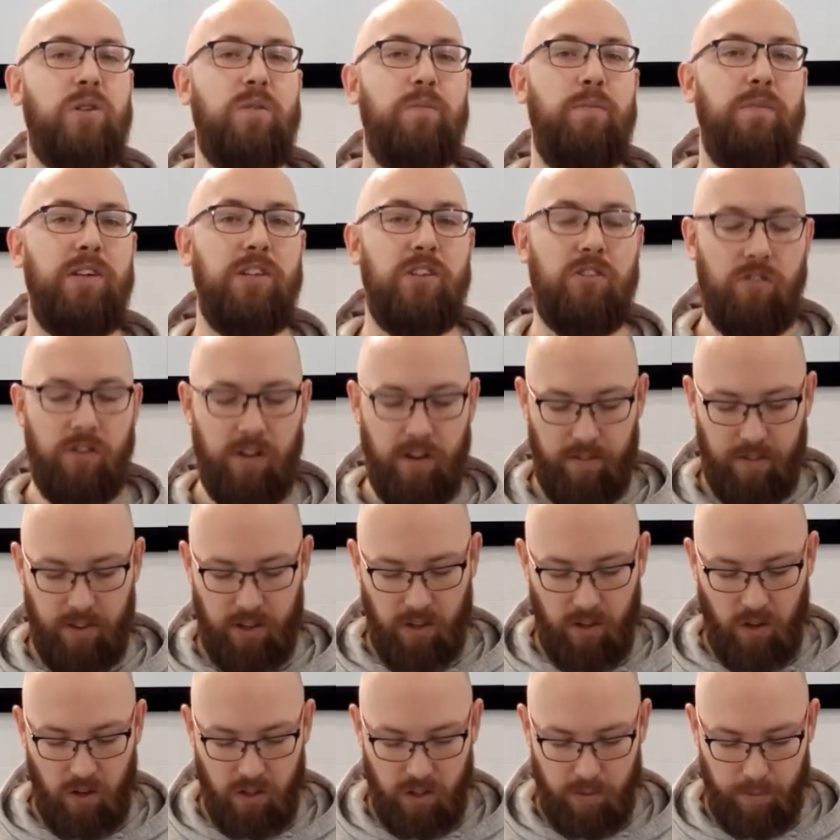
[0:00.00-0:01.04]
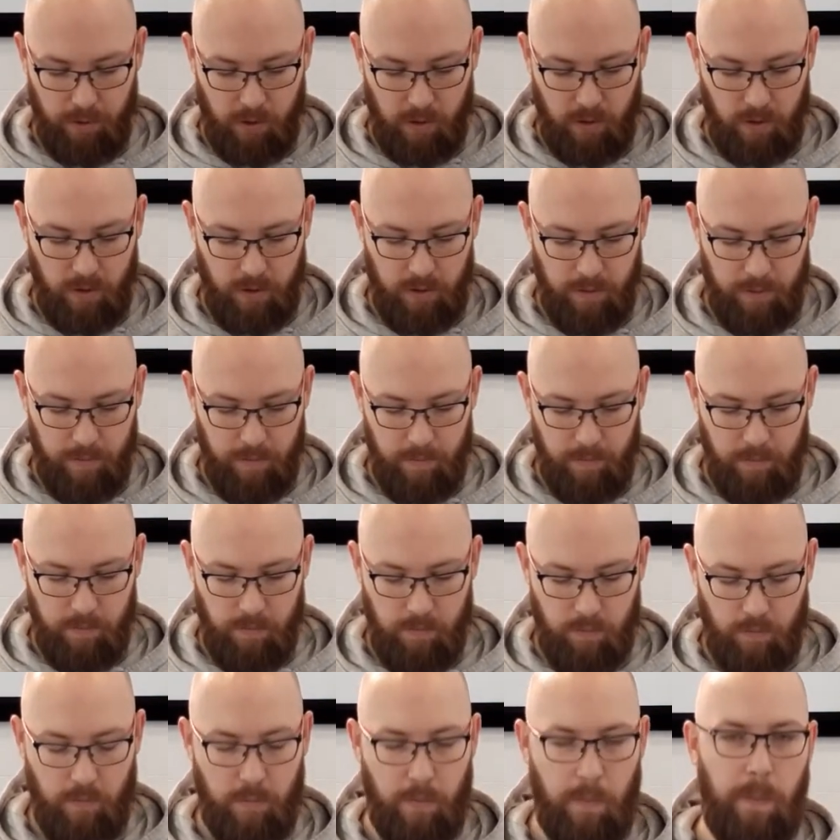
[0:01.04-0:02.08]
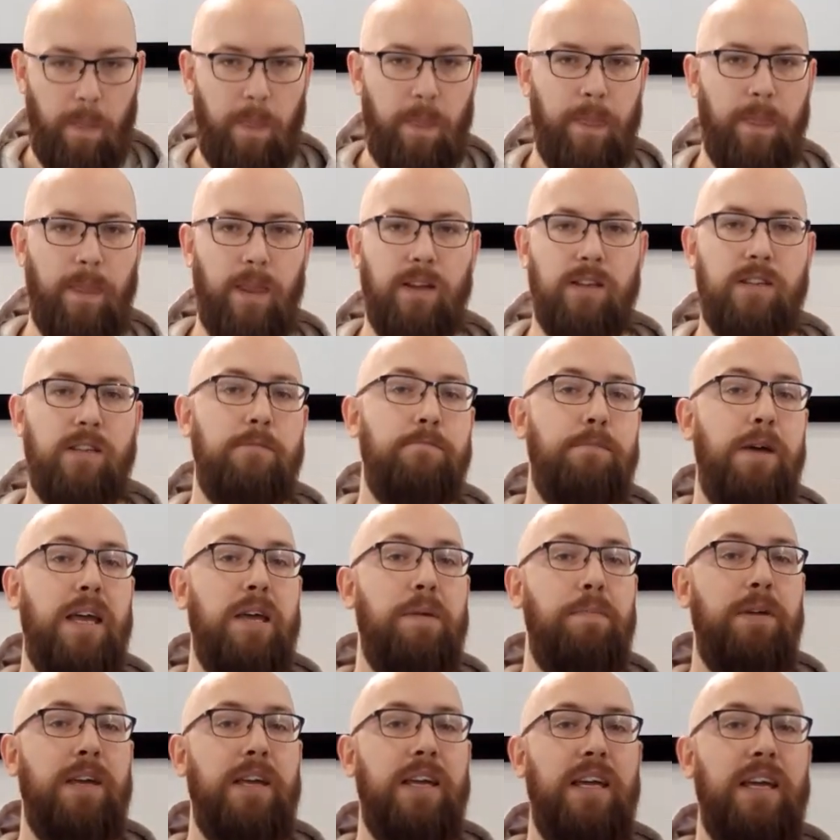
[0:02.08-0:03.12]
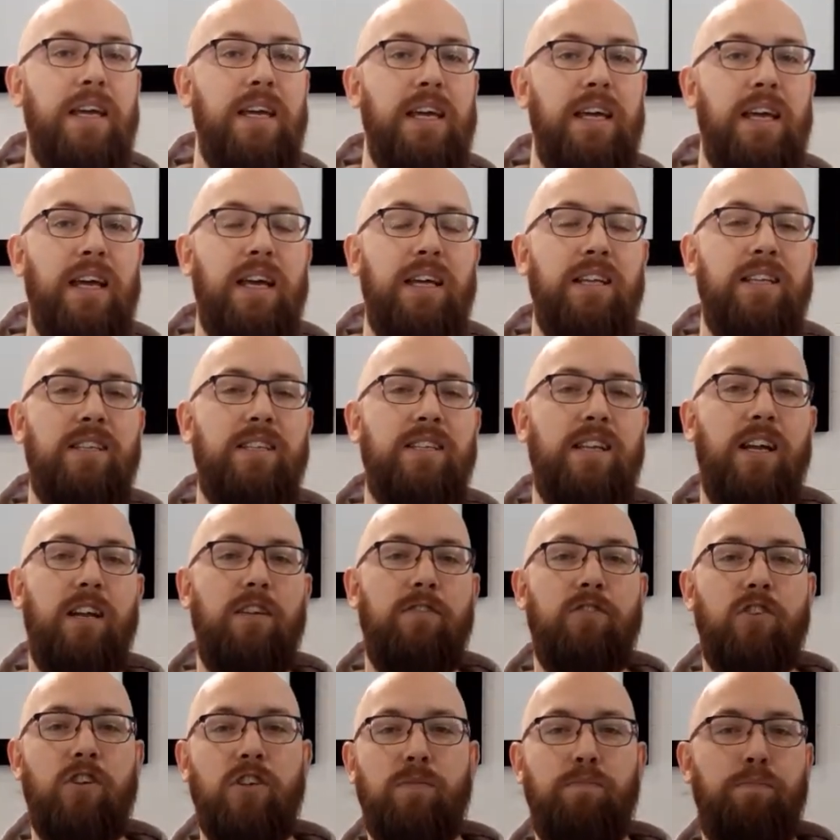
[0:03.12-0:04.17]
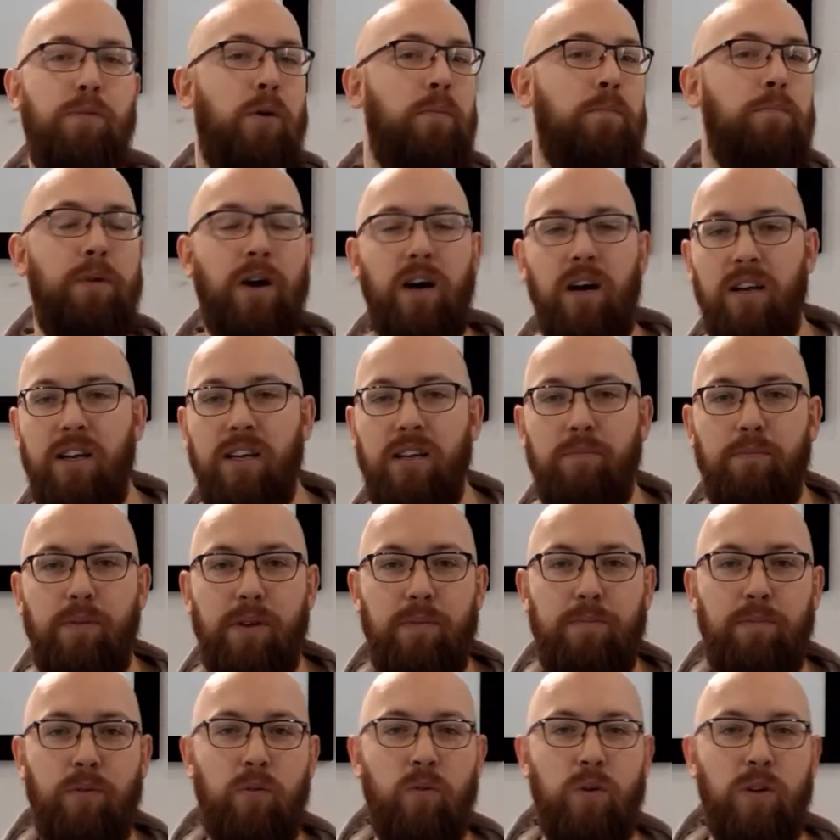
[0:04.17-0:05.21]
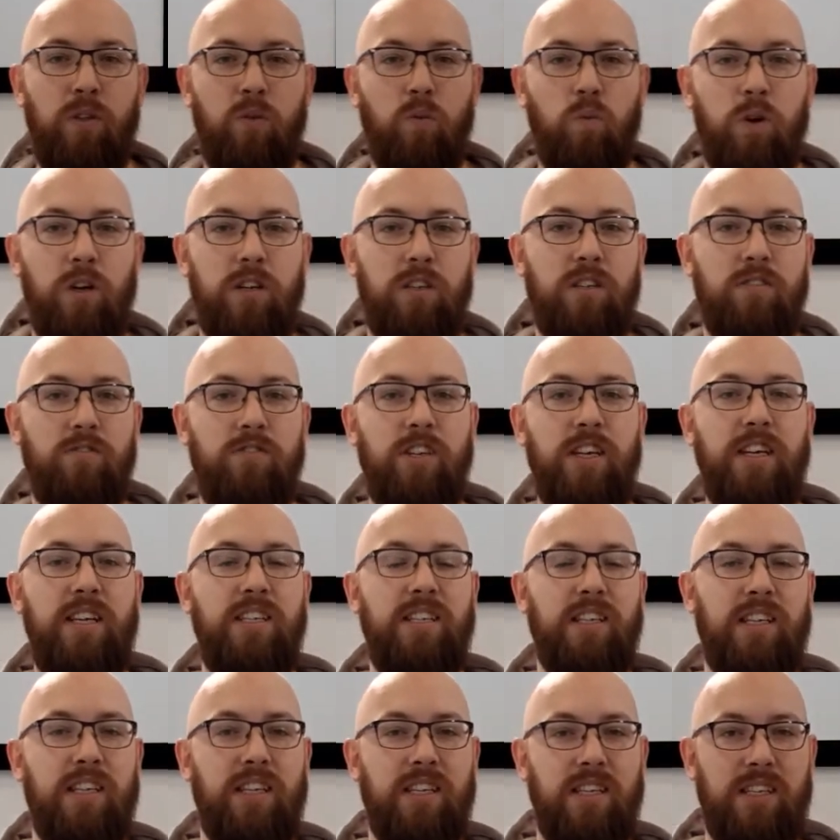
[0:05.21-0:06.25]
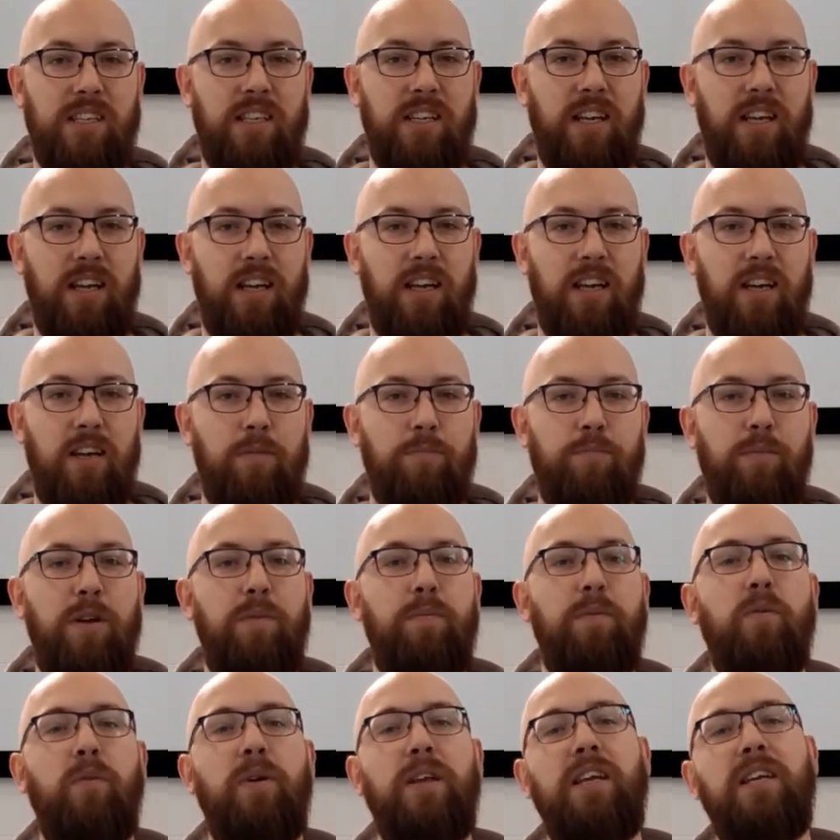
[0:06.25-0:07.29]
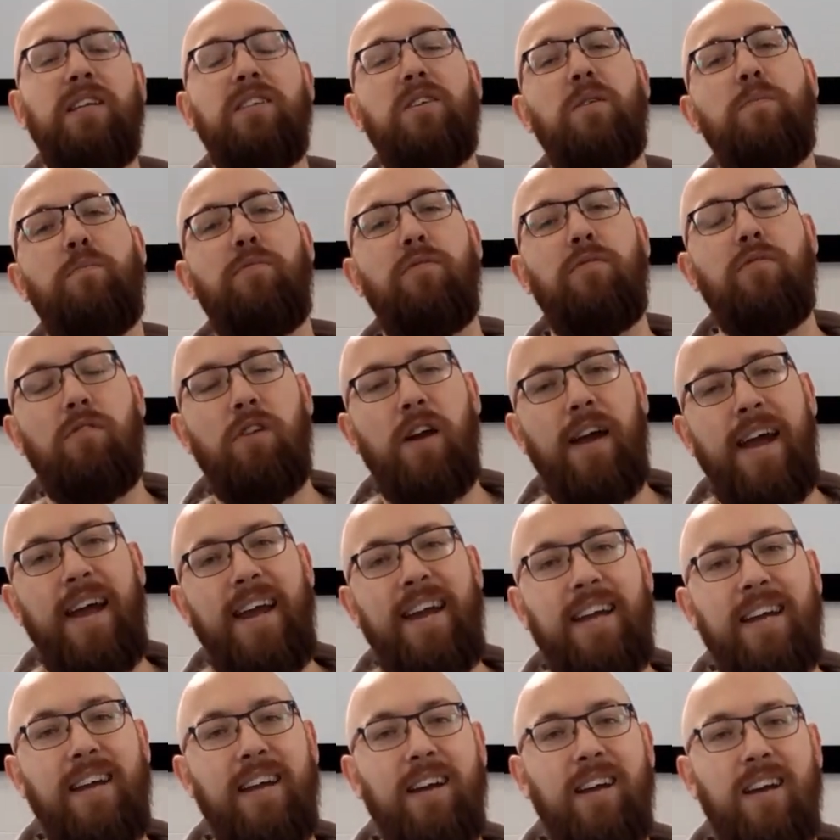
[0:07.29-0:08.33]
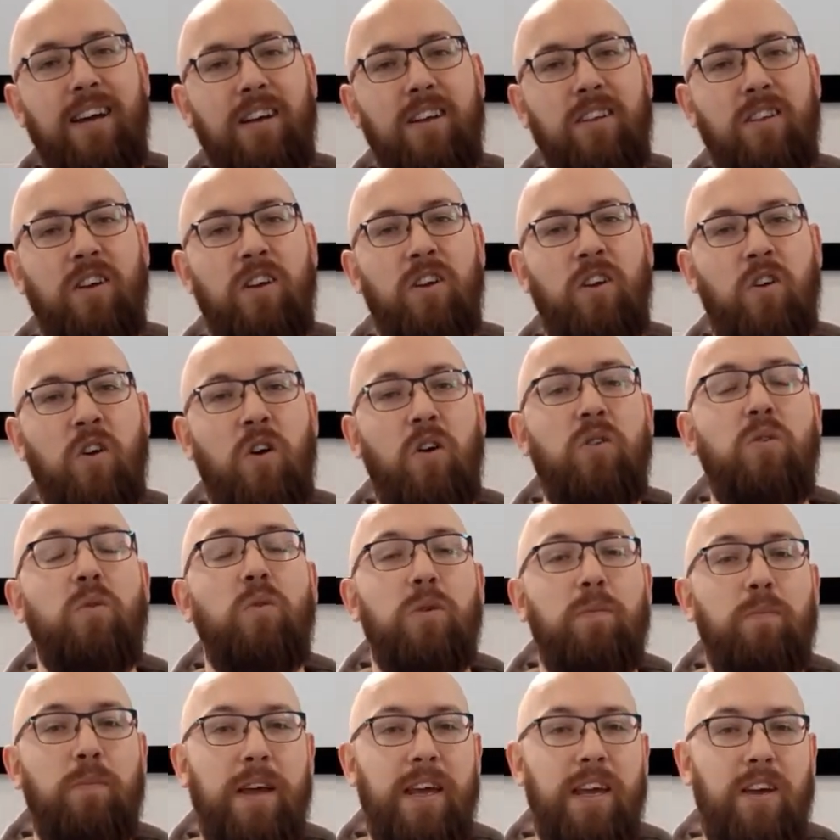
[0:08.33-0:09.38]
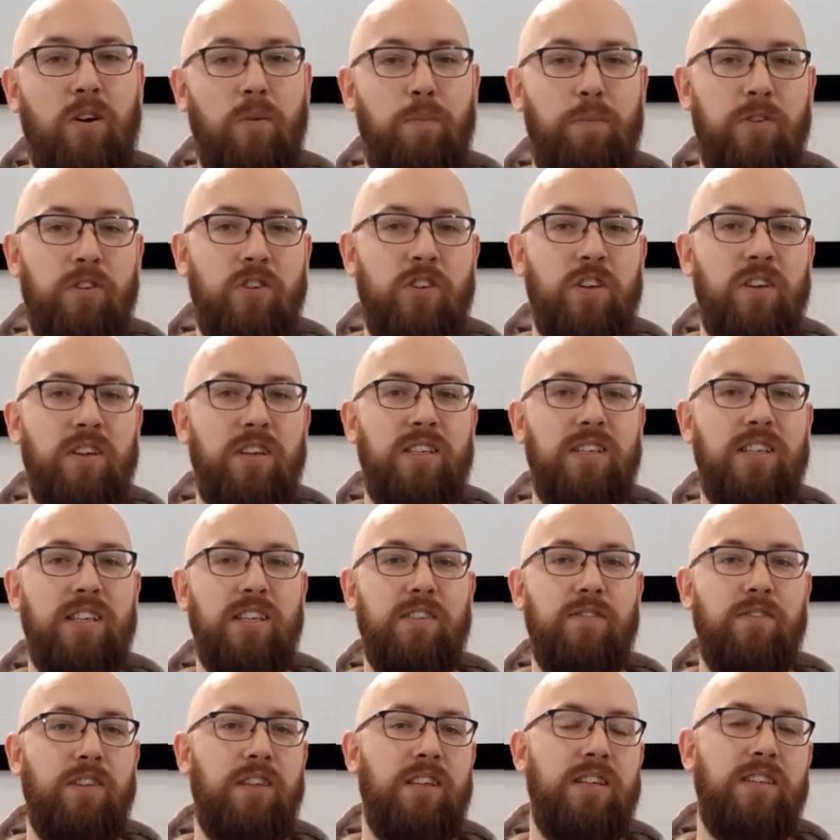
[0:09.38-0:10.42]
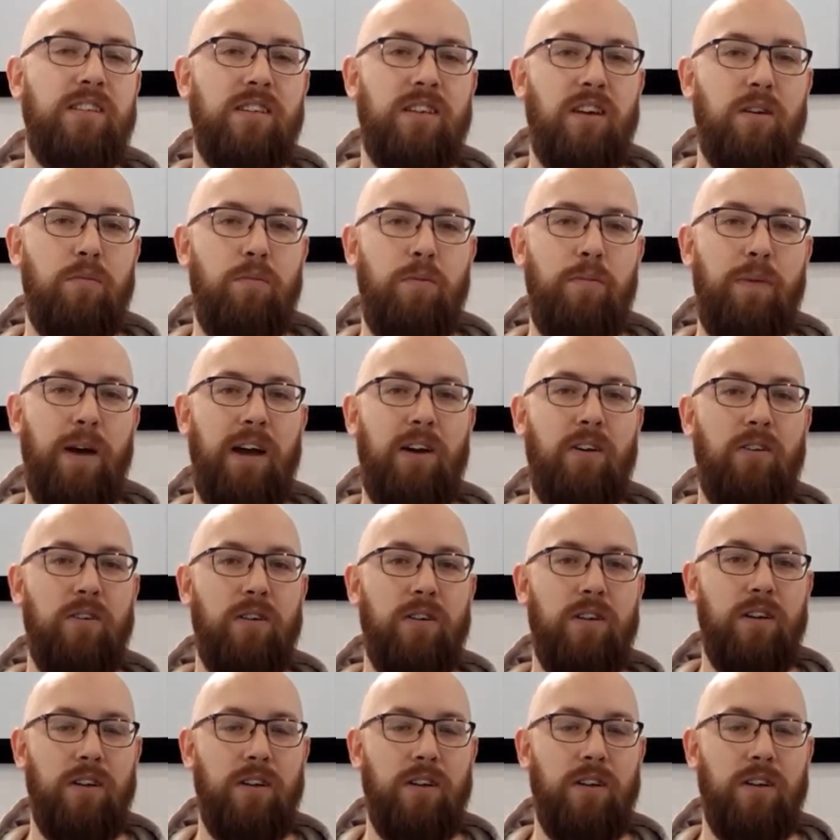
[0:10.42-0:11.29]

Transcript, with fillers: the mystery of the gospel. So maybe instead of just bombarding people with the words of Jesus, maybe we need to pray that God would make opportunities for this to come about.